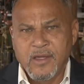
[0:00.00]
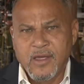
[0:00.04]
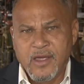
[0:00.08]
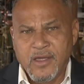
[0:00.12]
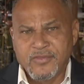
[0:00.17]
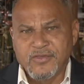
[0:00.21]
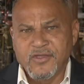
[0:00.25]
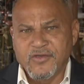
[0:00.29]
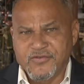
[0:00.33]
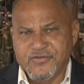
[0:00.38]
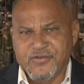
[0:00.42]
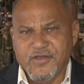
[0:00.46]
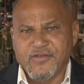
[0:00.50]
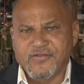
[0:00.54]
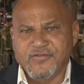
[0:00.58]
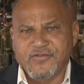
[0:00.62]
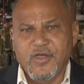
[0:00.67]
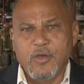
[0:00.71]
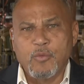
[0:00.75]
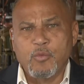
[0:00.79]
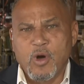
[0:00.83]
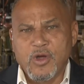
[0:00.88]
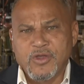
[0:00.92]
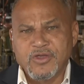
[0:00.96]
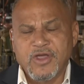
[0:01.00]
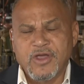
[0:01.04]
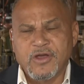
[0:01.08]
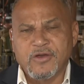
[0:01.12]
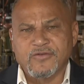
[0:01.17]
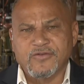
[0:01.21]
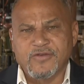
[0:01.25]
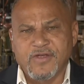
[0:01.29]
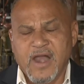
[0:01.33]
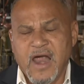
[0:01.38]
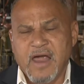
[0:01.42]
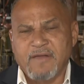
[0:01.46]
in the 61
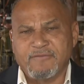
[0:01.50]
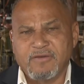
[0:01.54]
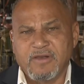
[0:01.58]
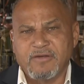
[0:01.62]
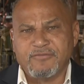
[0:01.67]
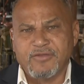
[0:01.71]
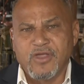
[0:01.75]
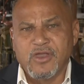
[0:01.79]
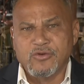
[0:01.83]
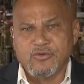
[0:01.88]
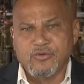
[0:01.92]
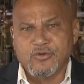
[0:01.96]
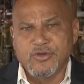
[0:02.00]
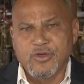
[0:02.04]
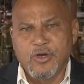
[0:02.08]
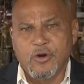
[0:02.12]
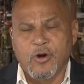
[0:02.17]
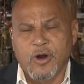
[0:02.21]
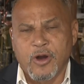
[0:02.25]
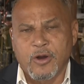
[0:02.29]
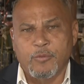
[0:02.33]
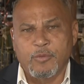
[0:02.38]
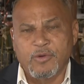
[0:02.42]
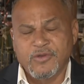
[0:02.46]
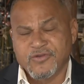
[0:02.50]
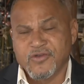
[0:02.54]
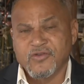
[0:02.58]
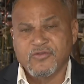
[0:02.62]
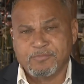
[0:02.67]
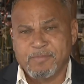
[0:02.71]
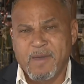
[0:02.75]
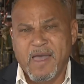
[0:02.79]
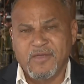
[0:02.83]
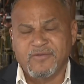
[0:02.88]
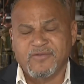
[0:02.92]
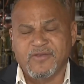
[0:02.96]
years that I've lived in New York, which is
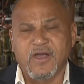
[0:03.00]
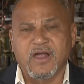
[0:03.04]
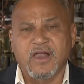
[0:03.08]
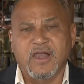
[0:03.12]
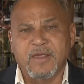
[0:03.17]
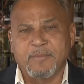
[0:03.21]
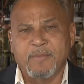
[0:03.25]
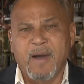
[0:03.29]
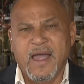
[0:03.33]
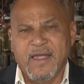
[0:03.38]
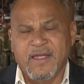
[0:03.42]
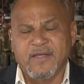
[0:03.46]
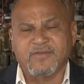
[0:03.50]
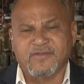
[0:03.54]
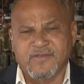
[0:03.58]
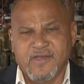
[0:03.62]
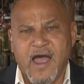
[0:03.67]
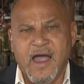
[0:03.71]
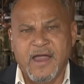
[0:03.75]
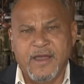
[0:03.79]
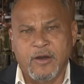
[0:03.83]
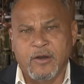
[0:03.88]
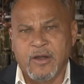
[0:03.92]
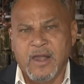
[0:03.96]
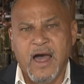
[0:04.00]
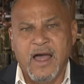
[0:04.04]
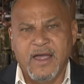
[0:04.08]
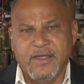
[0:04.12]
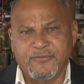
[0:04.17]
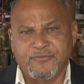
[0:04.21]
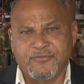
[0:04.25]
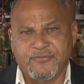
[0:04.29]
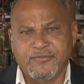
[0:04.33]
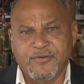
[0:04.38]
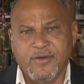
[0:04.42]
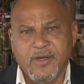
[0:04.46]
basically my entire
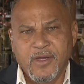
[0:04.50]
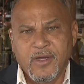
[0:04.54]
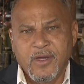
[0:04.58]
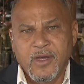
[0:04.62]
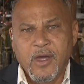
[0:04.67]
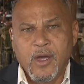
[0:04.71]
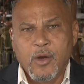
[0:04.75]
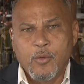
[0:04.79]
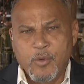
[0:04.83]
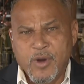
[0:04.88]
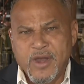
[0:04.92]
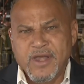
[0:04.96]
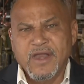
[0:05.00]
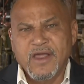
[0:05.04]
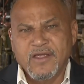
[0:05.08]
life. We